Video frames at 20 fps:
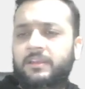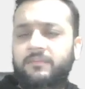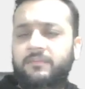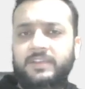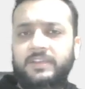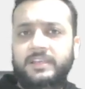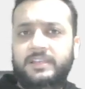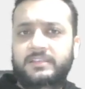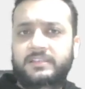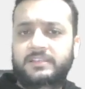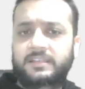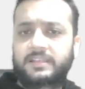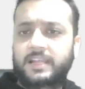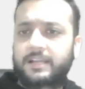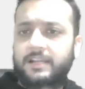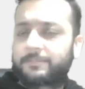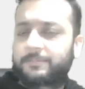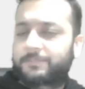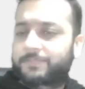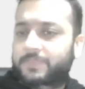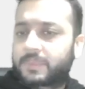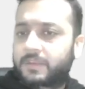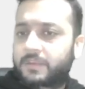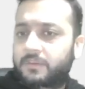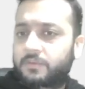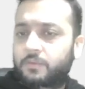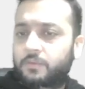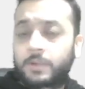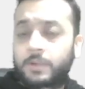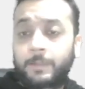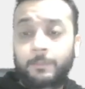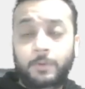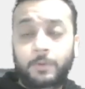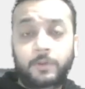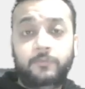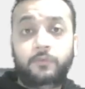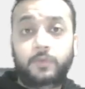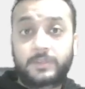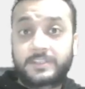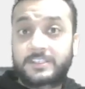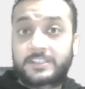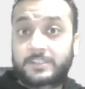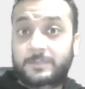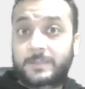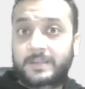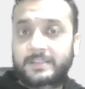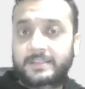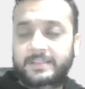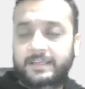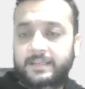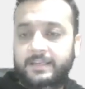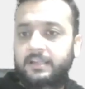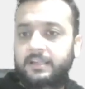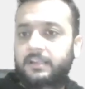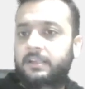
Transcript: We can say that, you know, number of collisions per second.